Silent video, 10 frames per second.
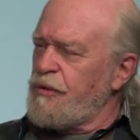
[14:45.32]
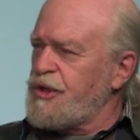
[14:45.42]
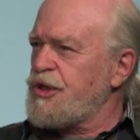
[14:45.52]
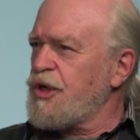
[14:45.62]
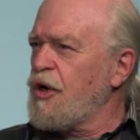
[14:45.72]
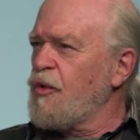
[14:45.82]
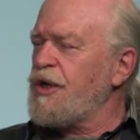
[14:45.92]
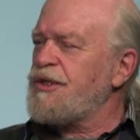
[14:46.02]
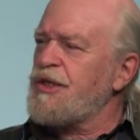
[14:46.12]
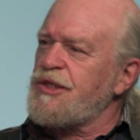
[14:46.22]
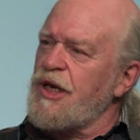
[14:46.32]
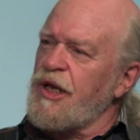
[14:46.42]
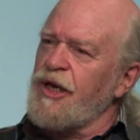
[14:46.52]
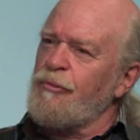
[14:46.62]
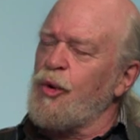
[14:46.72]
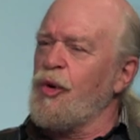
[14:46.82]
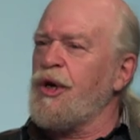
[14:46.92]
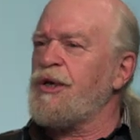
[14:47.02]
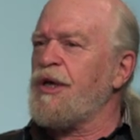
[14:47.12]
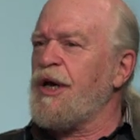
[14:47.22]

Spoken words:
is always the selling point,